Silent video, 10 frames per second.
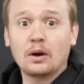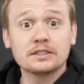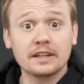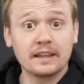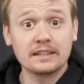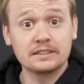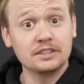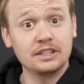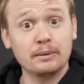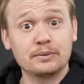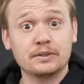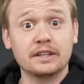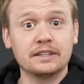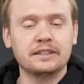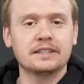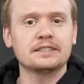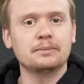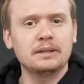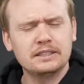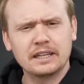I want to say thanks to James for sending this
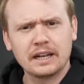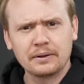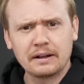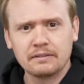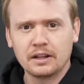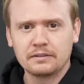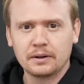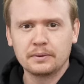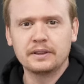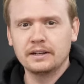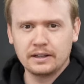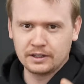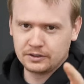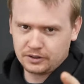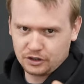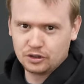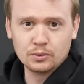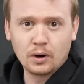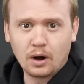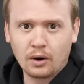to me. He said I would have a lot of fun with it, and
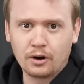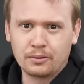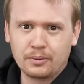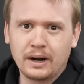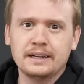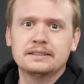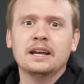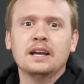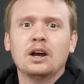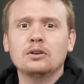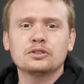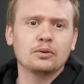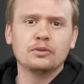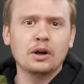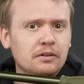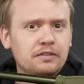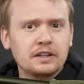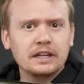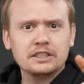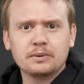you are right. Also, no
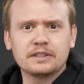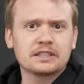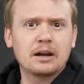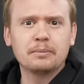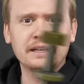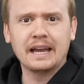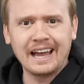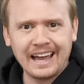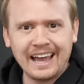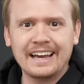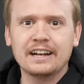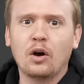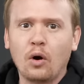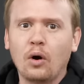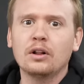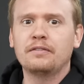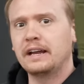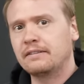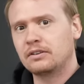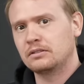affiliation with this company at all. If
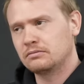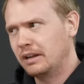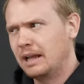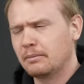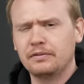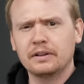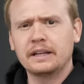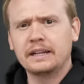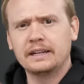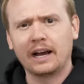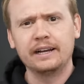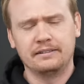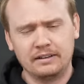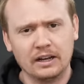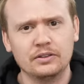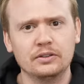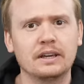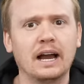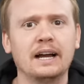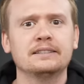I ever am affiliated, I tell you
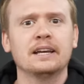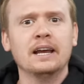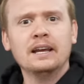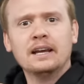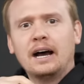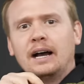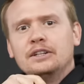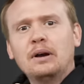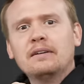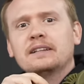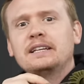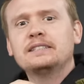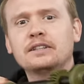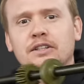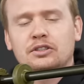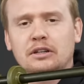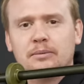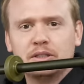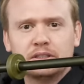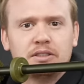guys, uh, I do have links in the
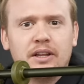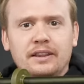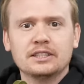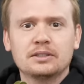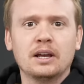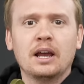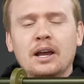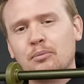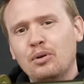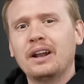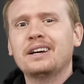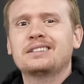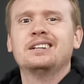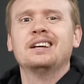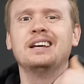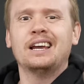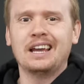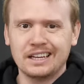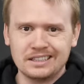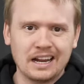description to this product
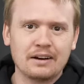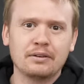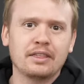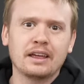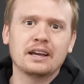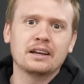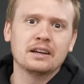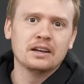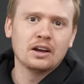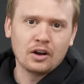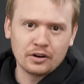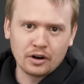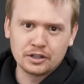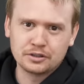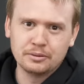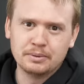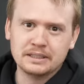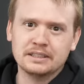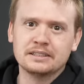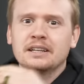and everything on our archery
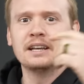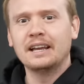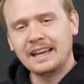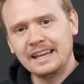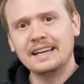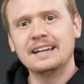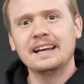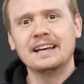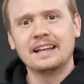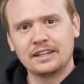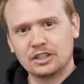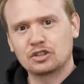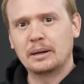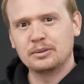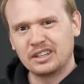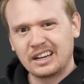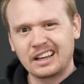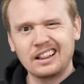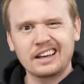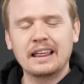business in the description.
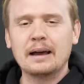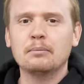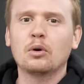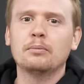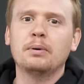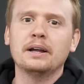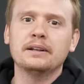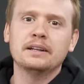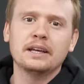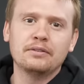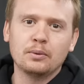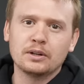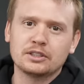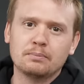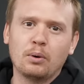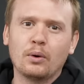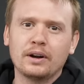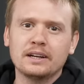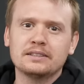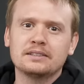Click that more button if you want to
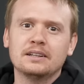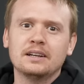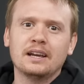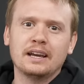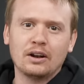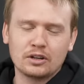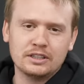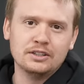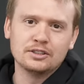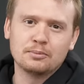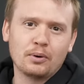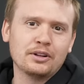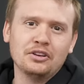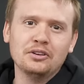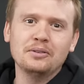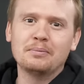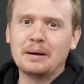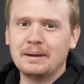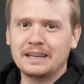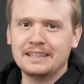support us and I'll continue supporting you
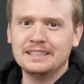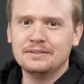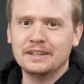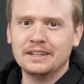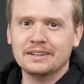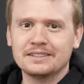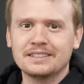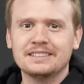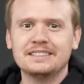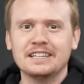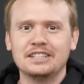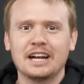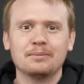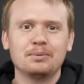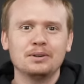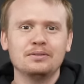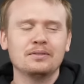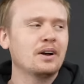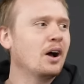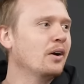by making these videos. Stay shatterproof.